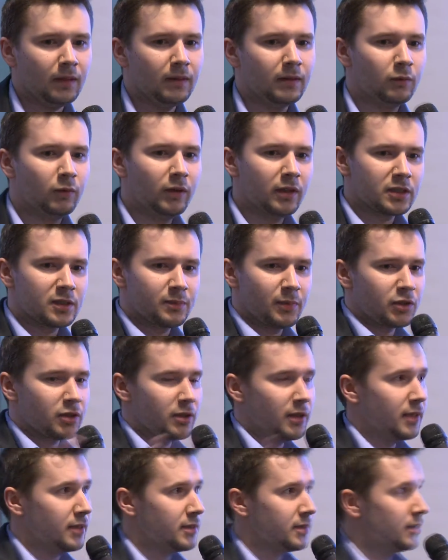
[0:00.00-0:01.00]
We are
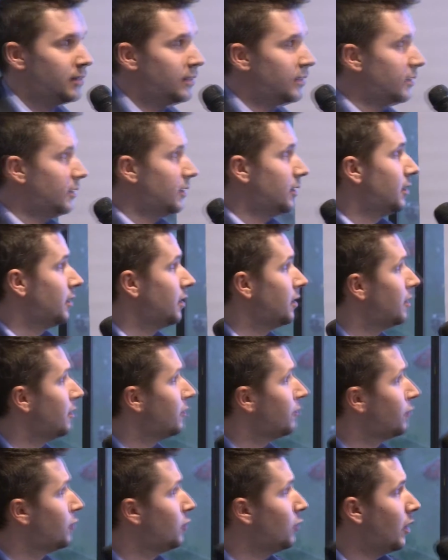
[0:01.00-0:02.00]
specialized in a
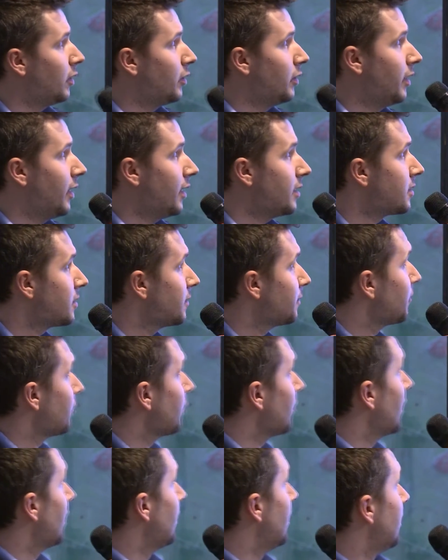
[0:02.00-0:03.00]
few areas.
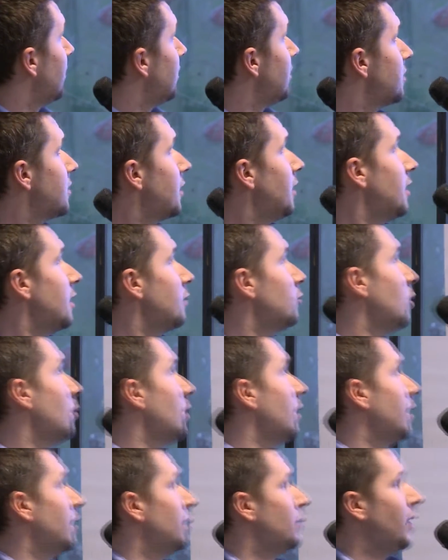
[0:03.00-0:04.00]
These are
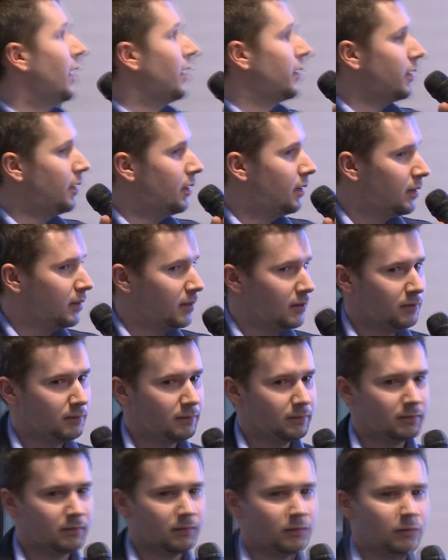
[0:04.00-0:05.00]
mobile and banking,
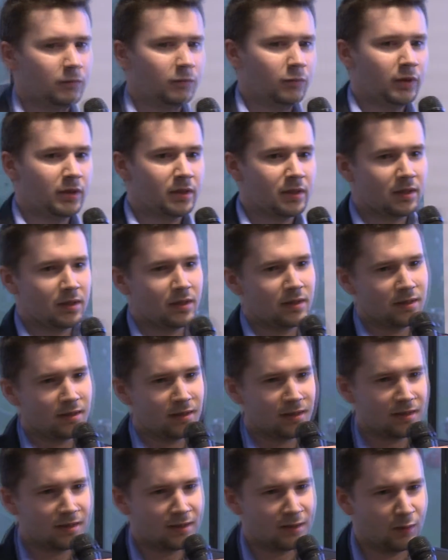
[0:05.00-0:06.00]
which
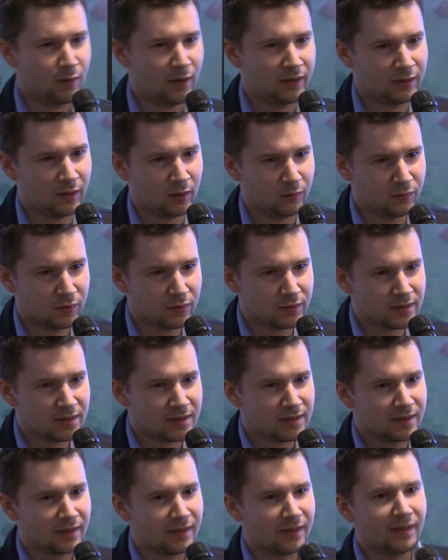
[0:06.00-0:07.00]
is quite
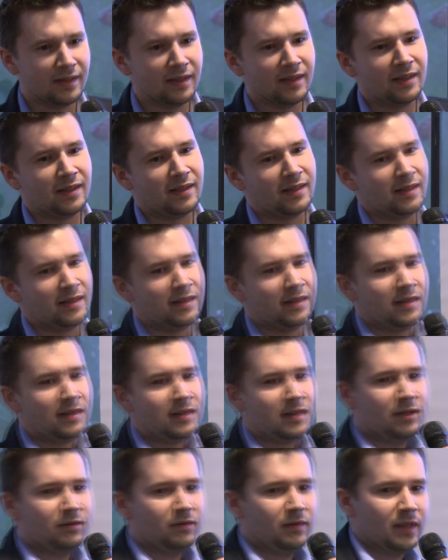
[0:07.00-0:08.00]
obvious.
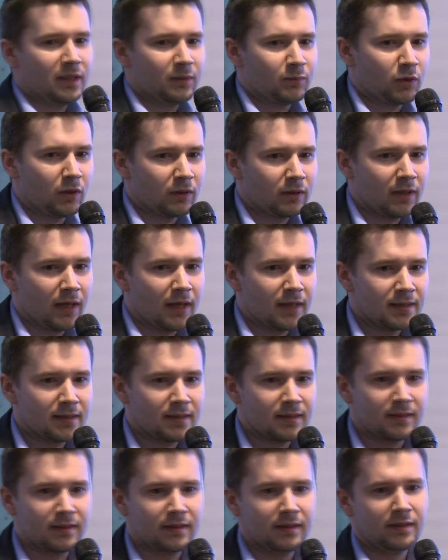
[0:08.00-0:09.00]
TV and
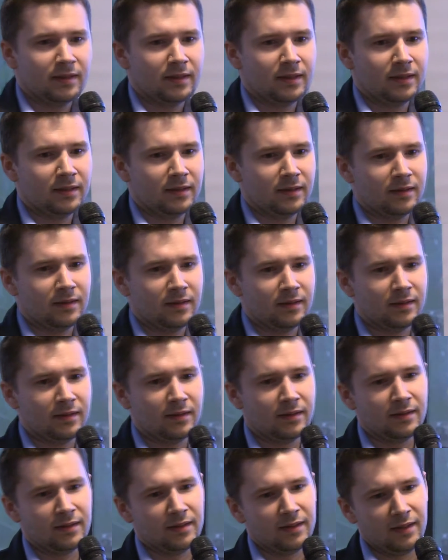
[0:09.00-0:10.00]
broadcast,
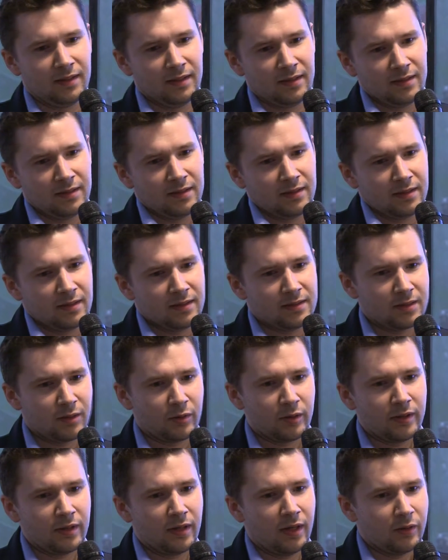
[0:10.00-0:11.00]
it's
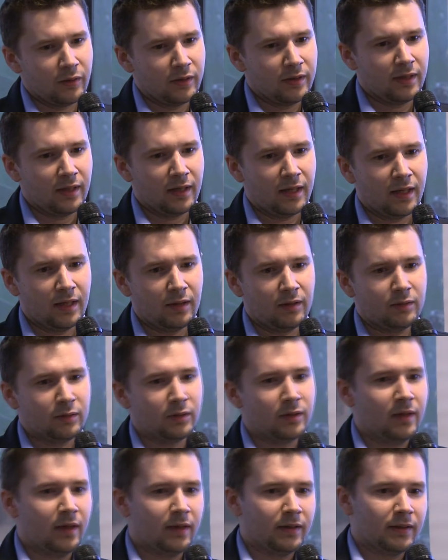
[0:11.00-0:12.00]
an area
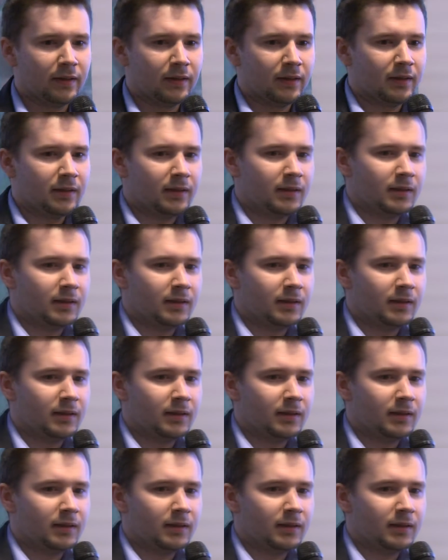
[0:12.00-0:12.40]
regarding